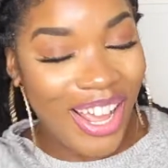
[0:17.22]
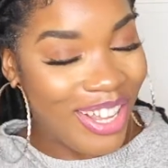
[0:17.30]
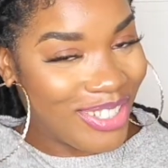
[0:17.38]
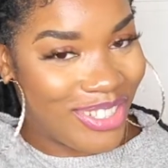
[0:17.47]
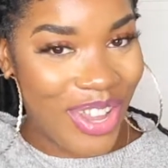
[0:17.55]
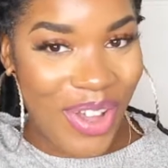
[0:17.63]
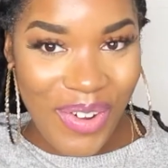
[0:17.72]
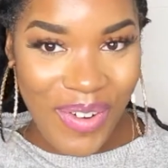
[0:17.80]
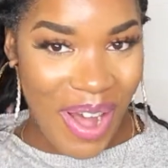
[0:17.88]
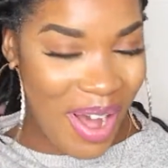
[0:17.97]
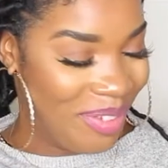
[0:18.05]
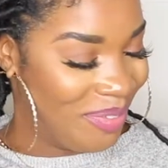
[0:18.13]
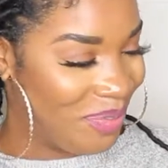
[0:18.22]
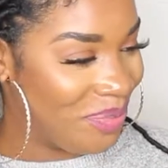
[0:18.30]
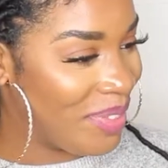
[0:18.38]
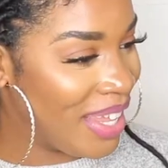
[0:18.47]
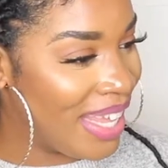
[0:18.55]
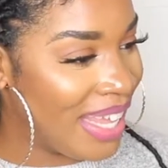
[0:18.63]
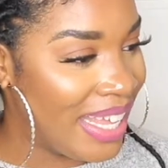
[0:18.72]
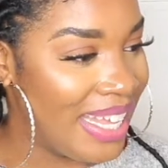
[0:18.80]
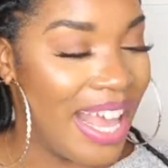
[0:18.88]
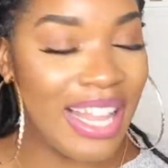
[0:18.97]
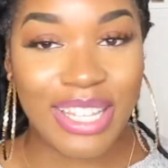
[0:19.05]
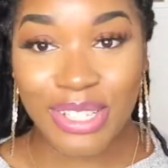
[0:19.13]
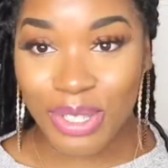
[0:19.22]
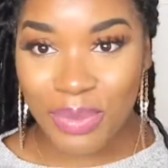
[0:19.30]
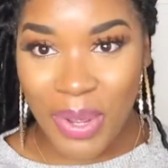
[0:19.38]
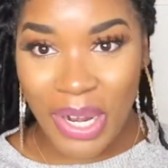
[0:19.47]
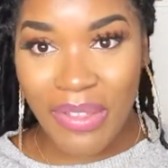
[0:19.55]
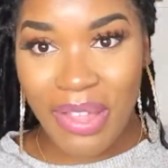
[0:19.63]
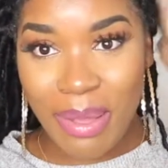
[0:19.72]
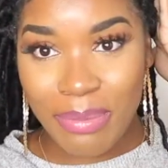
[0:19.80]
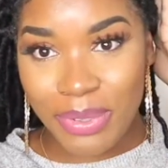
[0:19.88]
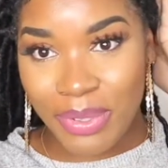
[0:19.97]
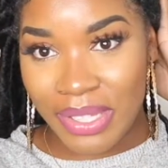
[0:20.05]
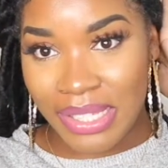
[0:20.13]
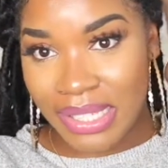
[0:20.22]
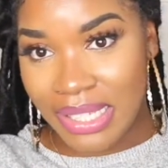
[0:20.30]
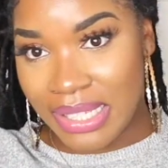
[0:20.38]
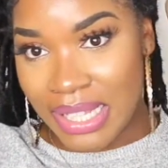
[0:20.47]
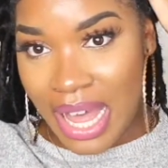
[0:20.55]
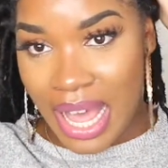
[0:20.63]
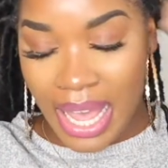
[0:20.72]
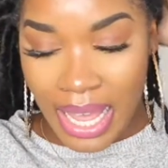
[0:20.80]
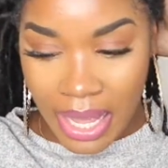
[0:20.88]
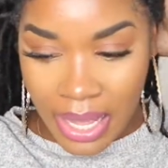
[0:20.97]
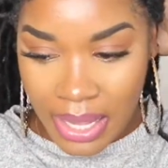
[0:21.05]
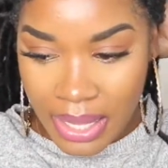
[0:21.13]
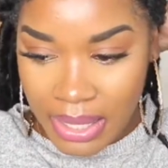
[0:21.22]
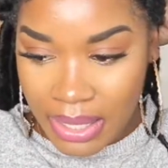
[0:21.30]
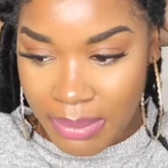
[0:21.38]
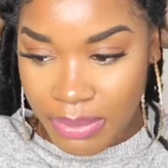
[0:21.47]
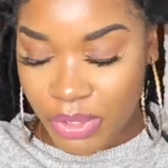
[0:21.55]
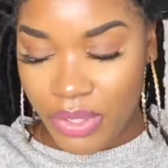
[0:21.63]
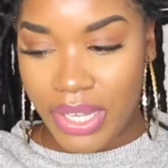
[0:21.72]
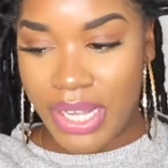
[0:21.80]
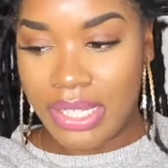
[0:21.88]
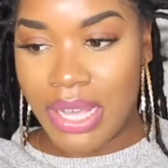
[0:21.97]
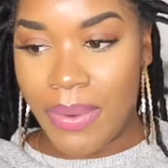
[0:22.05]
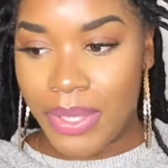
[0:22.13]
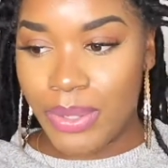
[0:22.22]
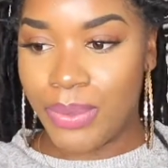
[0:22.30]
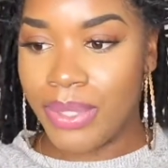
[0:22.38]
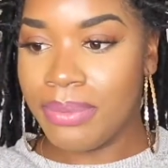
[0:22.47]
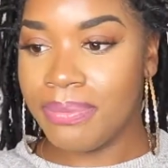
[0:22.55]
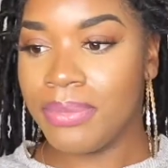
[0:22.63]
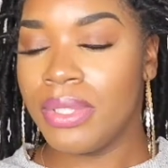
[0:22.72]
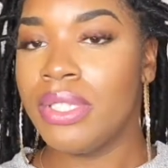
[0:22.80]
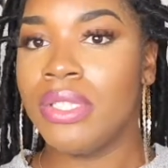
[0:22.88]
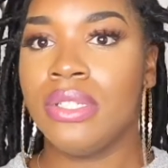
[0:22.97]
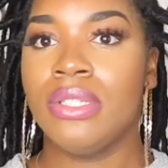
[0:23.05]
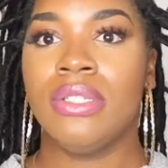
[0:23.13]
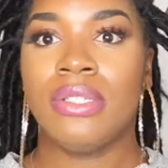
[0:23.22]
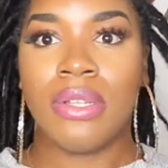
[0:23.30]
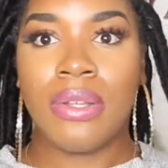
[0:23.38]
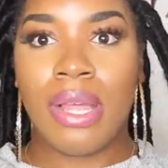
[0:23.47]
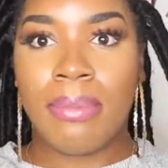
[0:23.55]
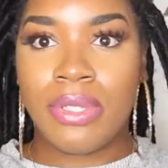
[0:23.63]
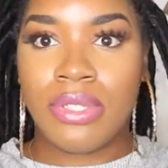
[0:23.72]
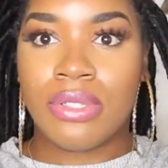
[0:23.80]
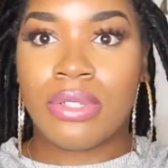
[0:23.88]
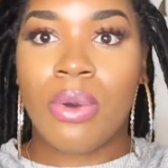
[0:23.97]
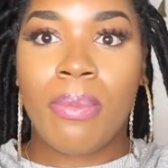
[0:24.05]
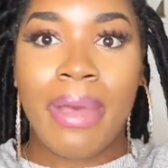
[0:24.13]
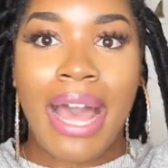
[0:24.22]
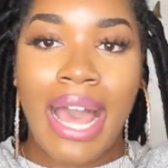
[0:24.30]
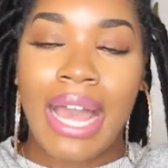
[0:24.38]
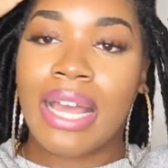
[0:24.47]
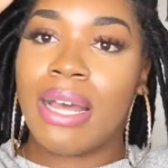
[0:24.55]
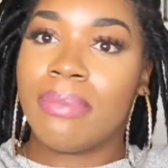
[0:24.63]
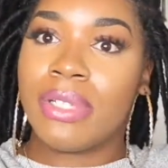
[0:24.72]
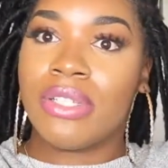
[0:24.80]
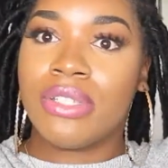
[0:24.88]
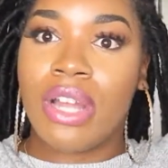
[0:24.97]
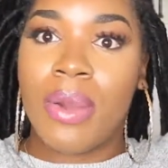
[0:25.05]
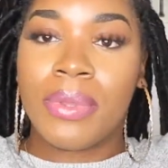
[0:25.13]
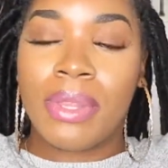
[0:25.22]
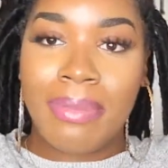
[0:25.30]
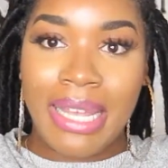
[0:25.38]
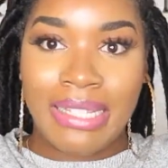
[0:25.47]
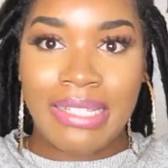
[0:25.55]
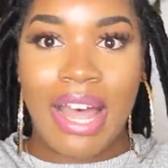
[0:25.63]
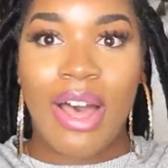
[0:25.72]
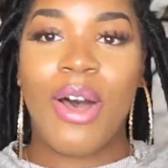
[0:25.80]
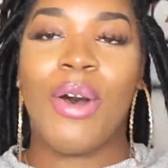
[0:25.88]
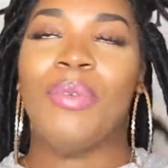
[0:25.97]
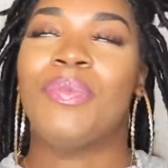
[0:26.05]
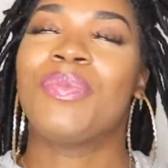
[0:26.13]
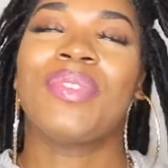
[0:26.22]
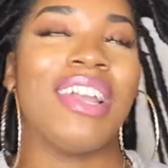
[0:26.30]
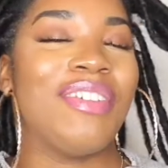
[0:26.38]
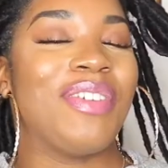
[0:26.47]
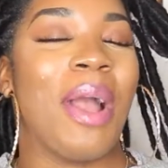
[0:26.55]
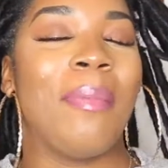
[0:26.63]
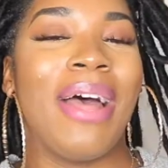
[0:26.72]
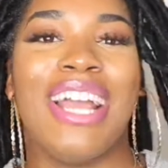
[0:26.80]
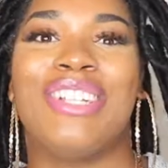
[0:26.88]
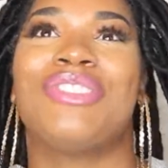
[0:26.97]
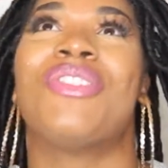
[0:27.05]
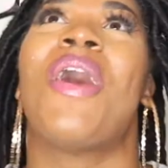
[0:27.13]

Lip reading: So yeah, this is one of them. So this is like, let me show you guys how I do it. So let me just go back. I'm going to start with the main style. Oh, I forgot my intro.